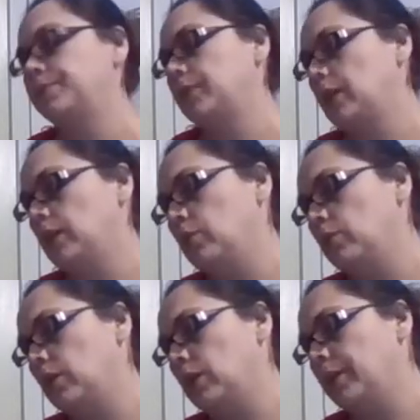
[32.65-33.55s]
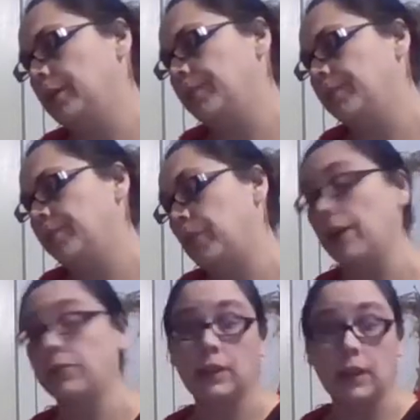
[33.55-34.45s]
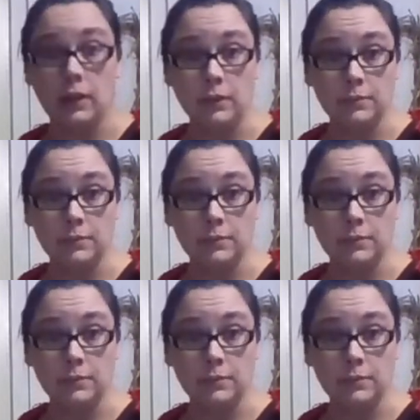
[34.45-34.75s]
you know, everything